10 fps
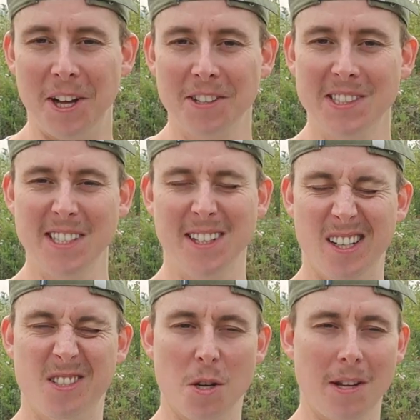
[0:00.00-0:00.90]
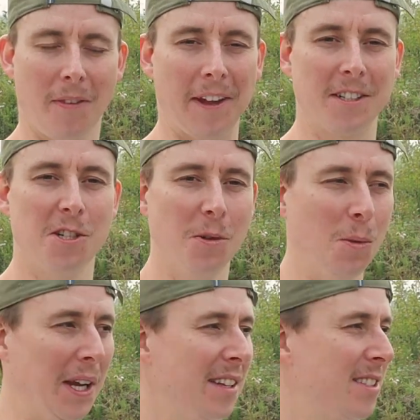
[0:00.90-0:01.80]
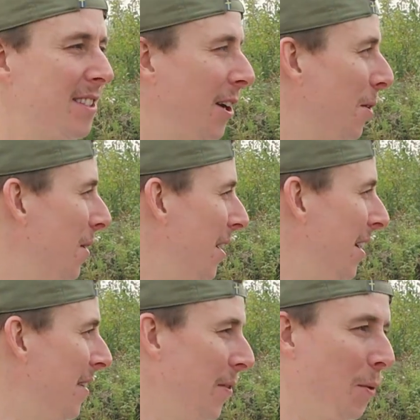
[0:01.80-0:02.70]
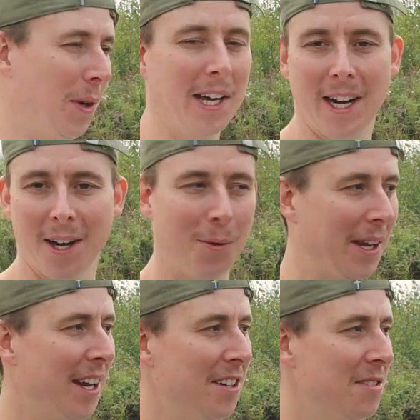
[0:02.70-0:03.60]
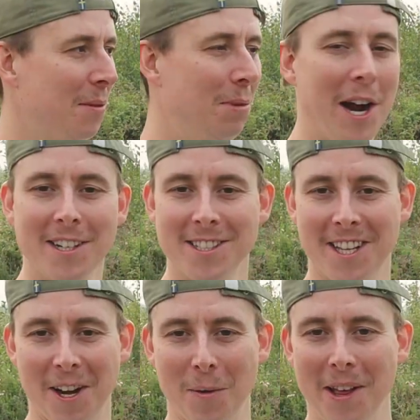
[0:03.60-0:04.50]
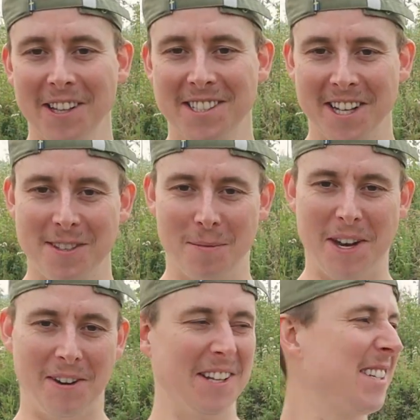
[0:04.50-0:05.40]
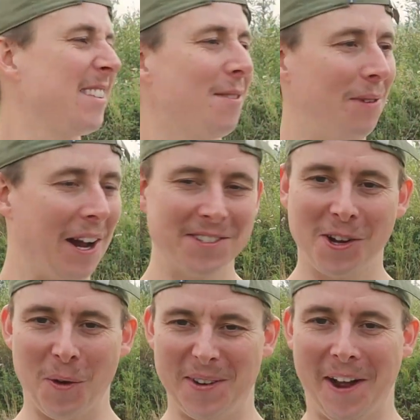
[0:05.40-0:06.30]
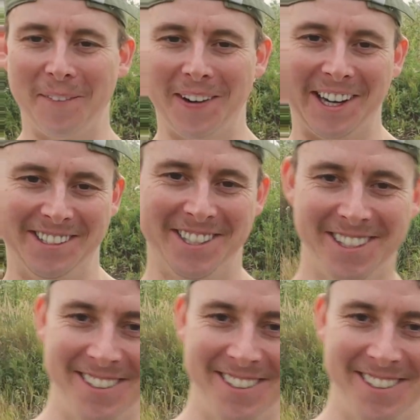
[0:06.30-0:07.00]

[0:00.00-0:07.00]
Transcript: Elk season is just in like 2 weeks, so we gotta do some practice anyway. Let's get some rounds going downrange.